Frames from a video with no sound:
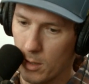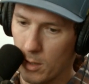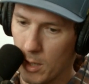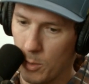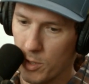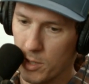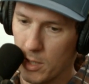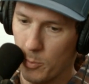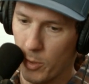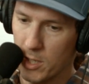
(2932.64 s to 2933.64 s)
He was the
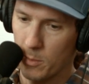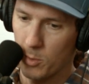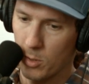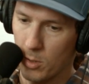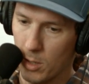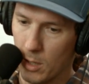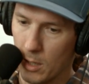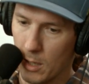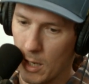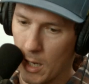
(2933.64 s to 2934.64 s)
principal
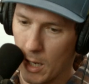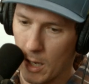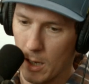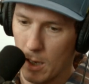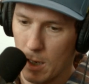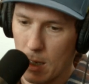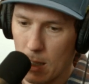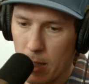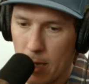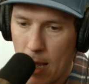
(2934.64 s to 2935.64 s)

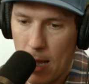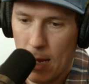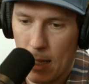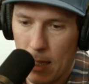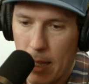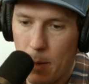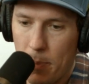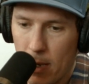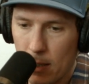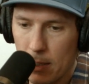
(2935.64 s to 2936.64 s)
Lenai
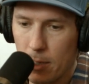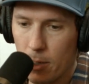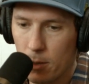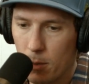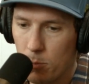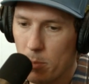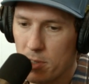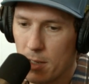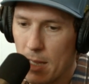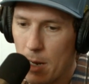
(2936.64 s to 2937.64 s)
Lenape leader. I'm probably
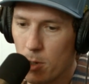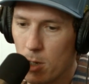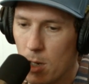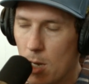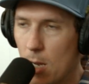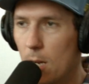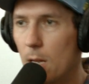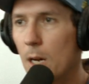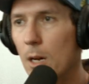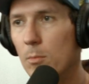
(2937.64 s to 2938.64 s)
saying that wrong.
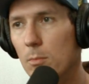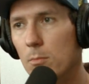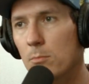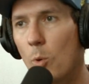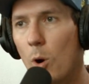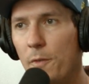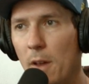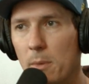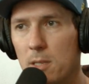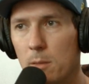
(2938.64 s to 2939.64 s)
More
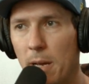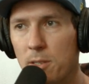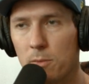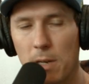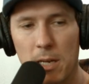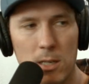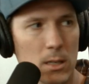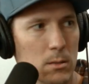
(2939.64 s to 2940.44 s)
famous in Pennsylvania.